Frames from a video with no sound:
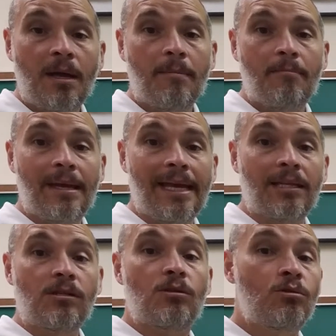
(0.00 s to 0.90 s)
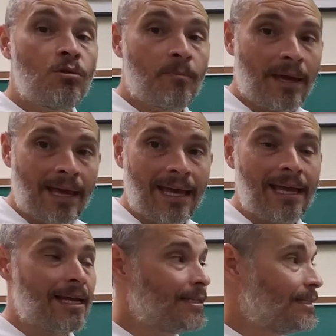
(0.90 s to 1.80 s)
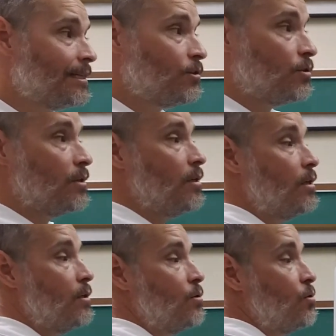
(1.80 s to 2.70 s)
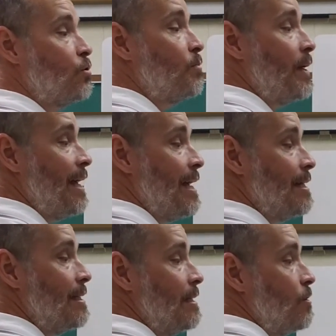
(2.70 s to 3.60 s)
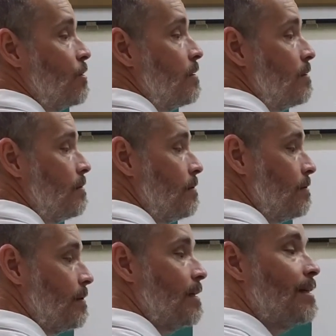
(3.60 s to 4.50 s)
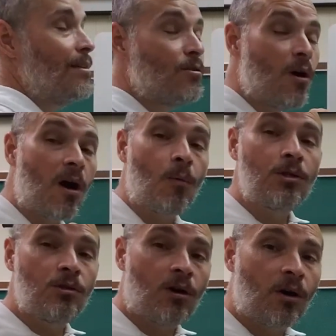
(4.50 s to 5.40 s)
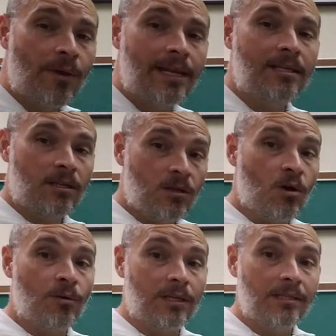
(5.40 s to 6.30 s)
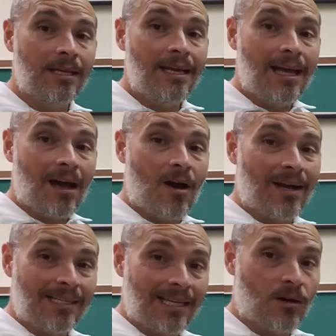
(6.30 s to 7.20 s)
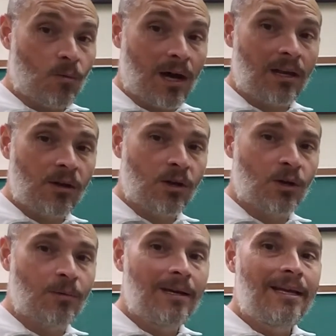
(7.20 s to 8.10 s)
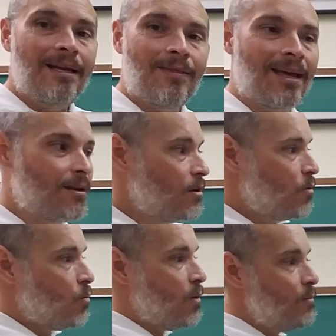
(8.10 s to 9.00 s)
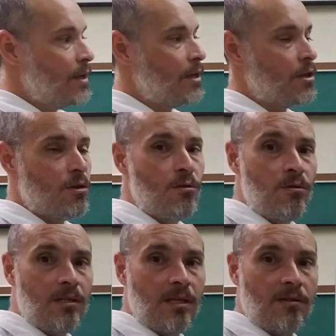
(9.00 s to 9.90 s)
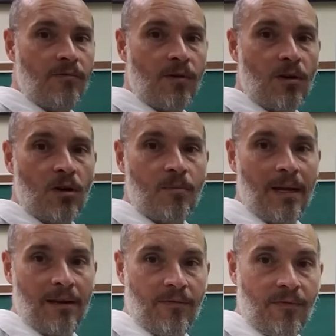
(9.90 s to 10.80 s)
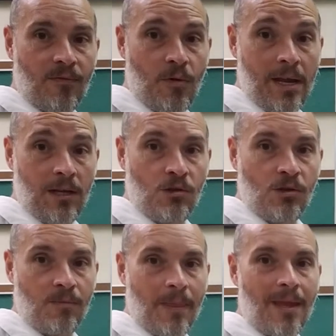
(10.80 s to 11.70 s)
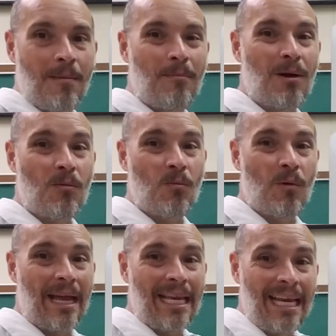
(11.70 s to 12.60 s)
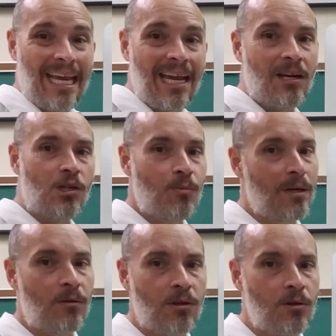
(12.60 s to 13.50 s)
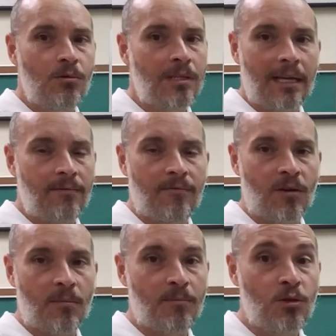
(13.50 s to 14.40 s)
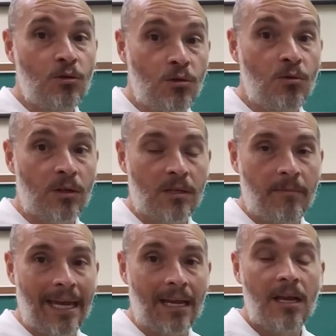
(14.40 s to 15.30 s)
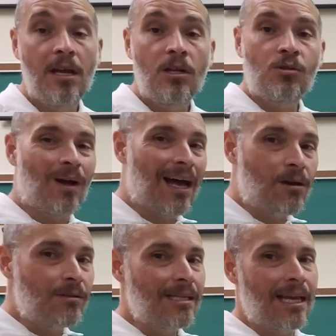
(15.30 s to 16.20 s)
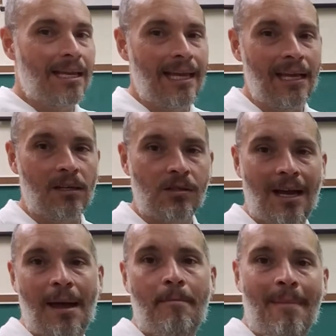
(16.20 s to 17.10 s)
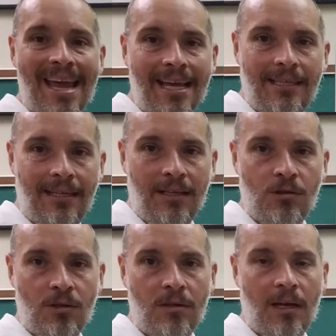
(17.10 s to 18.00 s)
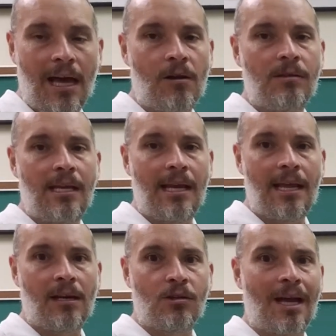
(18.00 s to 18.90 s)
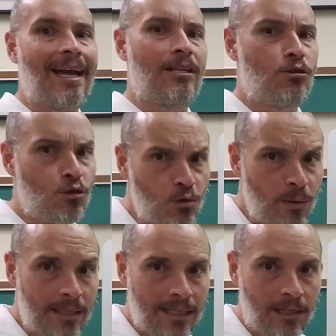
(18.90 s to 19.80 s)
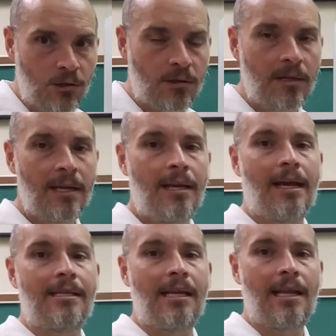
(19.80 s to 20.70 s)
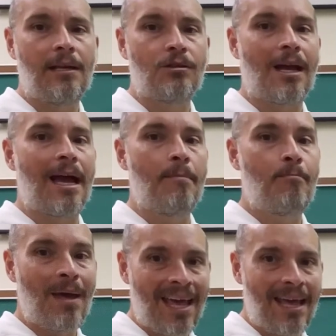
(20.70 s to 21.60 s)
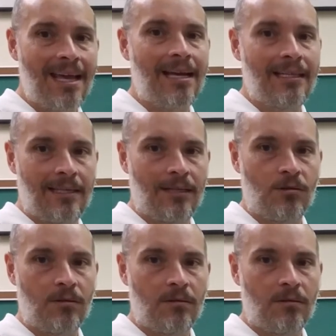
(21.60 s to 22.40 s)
means to pay attention. To pay attention. So I want you already to notice how I said a while ago that when we're going to use this verb in French, but in English, we don't use that verb, to do or to make. So I don't say in English, I make attention. I don't say in English, I do attention. I say in English, I pay attention.